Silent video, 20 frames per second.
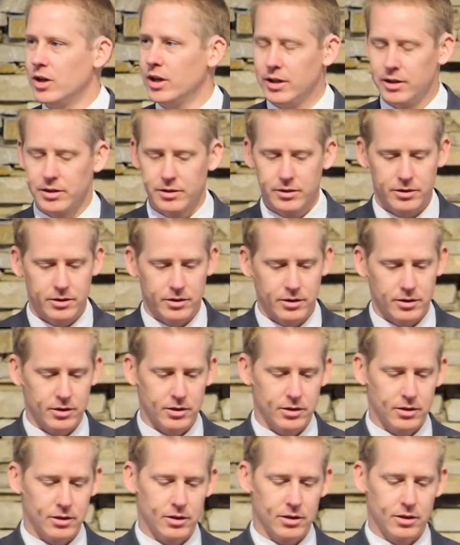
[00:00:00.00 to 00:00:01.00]

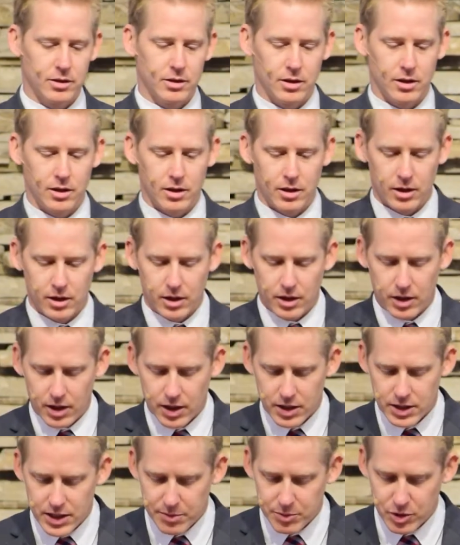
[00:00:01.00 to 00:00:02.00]
In
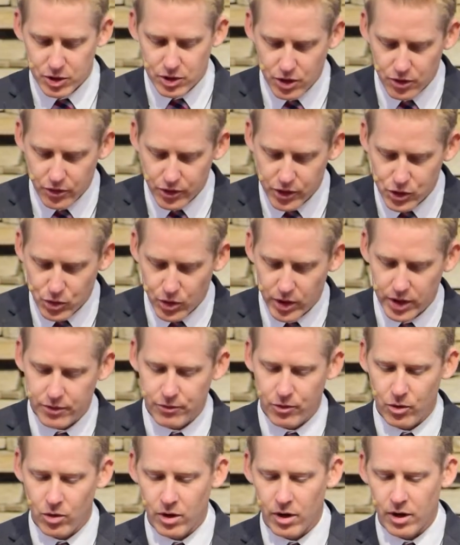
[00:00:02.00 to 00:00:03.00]
chapter 2, verse
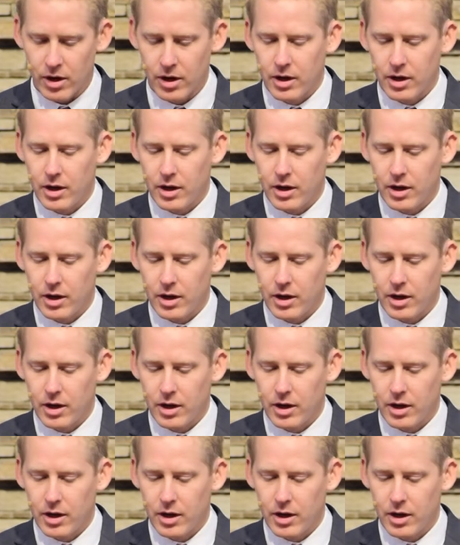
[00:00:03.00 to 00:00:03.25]
24,